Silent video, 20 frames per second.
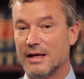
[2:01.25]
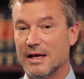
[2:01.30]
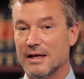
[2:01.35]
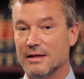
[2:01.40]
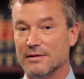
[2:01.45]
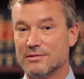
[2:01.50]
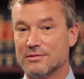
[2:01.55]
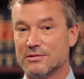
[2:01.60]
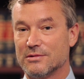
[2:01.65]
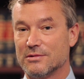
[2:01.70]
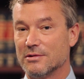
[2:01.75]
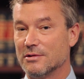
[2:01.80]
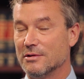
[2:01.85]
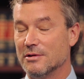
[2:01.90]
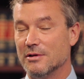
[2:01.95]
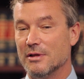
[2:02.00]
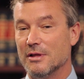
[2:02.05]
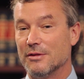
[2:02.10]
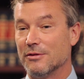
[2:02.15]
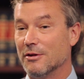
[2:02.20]
case.
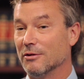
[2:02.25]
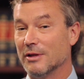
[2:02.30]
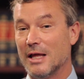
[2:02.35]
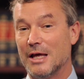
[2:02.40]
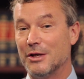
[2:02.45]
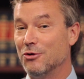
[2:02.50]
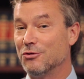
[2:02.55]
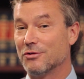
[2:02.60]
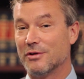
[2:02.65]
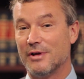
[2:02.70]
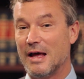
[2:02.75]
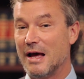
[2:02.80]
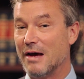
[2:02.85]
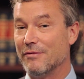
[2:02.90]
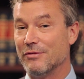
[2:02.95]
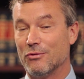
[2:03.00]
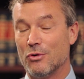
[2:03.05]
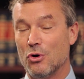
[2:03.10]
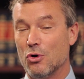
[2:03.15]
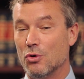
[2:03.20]
The lender is going to have
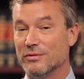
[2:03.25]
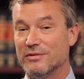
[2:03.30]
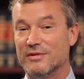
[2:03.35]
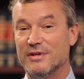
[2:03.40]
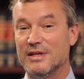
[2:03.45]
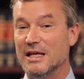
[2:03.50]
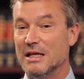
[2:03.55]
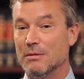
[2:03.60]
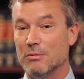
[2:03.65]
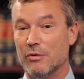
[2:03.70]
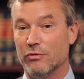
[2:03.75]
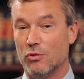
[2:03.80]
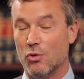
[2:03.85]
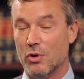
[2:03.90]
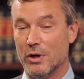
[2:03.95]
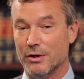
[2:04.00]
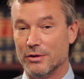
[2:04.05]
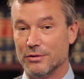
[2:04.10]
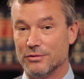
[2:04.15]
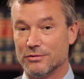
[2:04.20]
their own team of
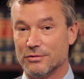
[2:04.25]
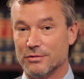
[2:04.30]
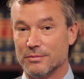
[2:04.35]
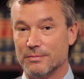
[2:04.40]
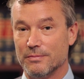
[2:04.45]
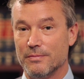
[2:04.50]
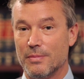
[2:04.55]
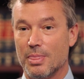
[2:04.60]
lawyers.